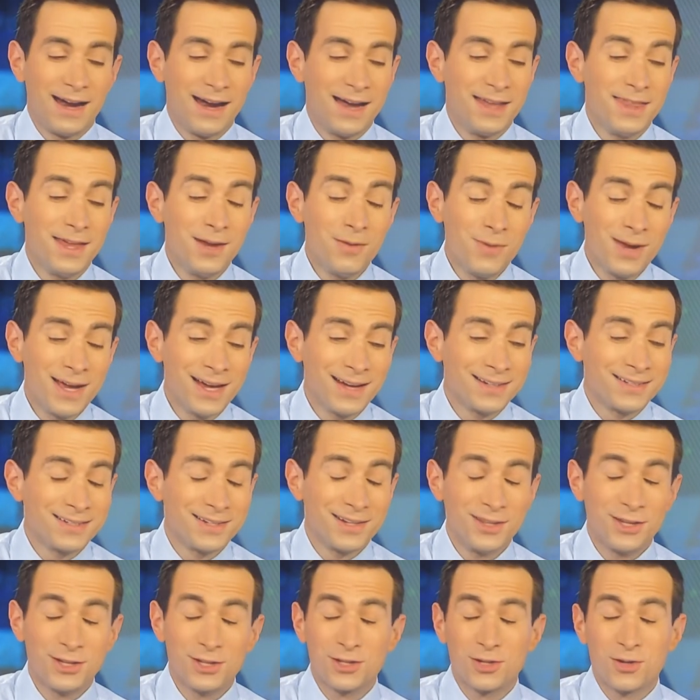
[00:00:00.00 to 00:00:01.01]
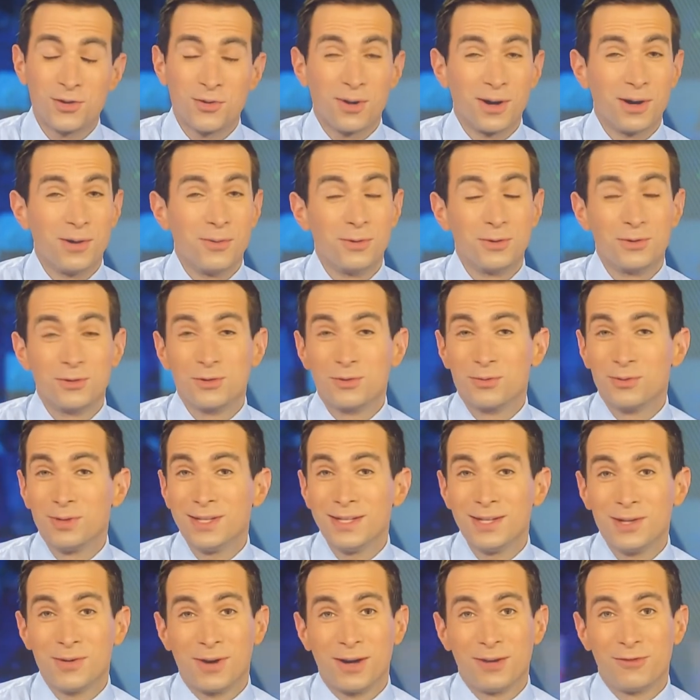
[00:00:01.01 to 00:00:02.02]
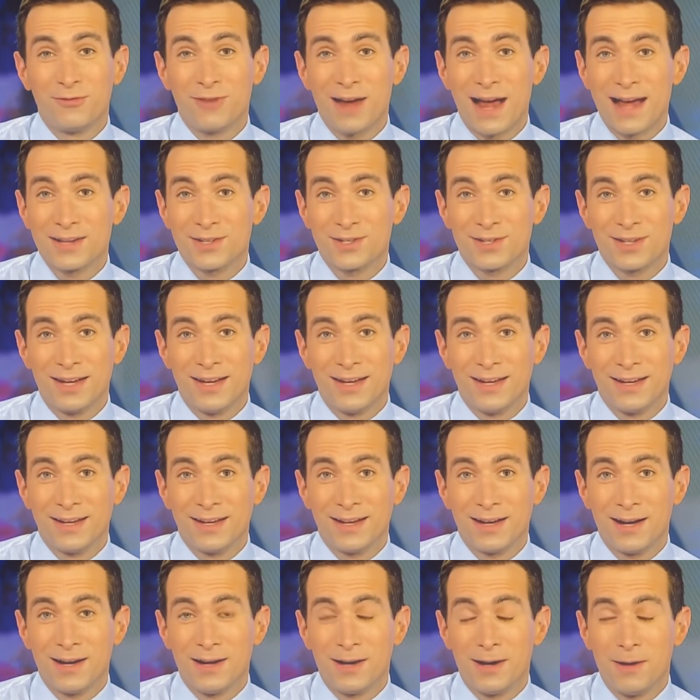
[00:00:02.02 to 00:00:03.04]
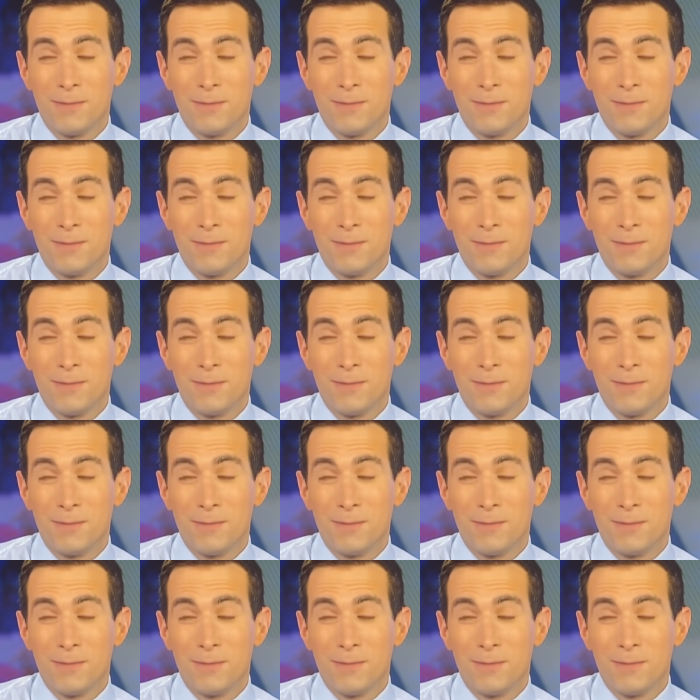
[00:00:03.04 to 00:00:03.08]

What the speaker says: And then we got into this story, which is really quite fascinating.